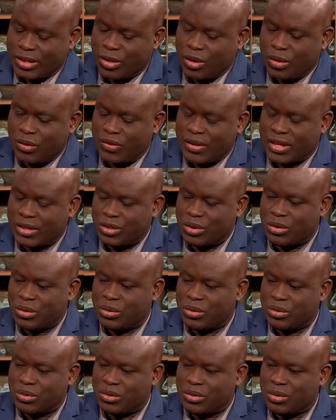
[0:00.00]
know that
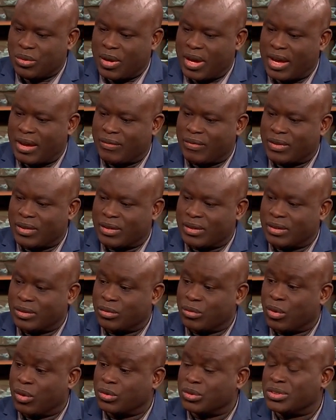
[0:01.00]
you have a
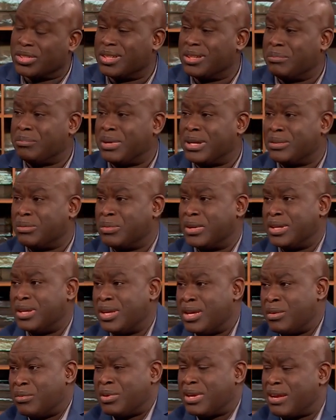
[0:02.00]
grown son. By the way,
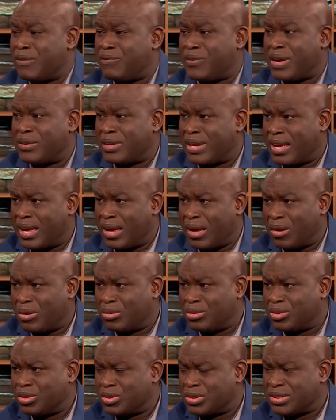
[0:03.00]
when I found out how
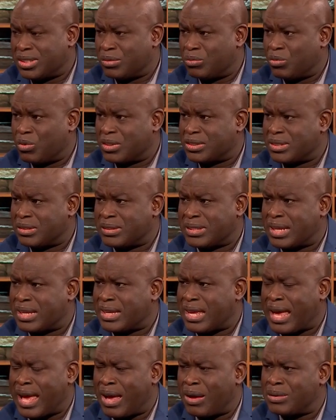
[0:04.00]
old your son was, I'm
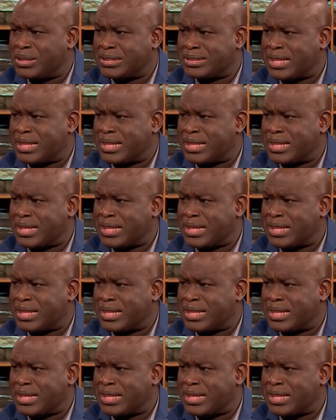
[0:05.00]
like, how is